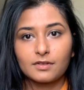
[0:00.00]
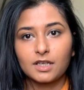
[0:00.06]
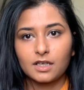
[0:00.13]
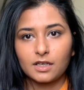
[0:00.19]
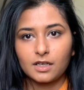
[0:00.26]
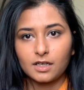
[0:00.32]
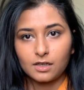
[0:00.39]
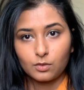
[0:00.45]

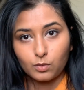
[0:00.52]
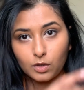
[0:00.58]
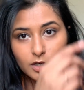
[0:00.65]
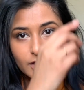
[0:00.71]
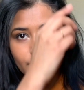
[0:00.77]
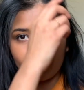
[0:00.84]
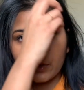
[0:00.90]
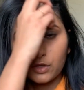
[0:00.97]
it'll
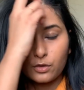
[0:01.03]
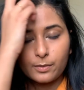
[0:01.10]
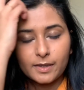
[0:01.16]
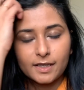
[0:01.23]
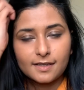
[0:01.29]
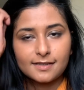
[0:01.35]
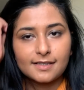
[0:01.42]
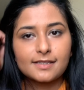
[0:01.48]
work for you,
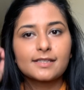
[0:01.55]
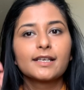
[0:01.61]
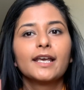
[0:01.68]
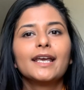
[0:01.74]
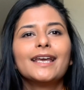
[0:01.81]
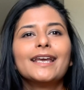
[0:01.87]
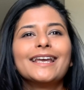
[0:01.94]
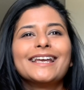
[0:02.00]
because
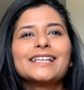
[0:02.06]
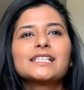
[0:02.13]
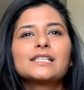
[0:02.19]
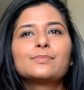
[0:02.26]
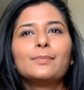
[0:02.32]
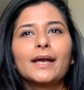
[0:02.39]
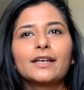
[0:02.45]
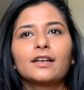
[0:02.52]
it's
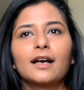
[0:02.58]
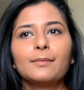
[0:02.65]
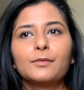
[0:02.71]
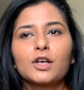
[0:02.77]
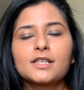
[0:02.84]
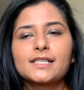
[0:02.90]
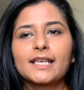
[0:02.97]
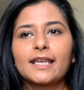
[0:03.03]
better. I'm
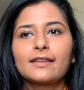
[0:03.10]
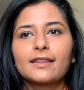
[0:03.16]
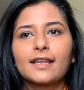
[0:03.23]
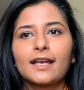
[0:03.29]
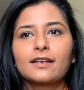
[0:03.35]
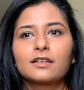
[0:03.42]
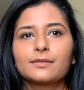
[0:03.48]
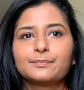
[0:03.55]
not saying
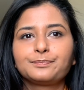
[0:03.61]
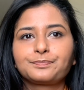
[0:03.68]
that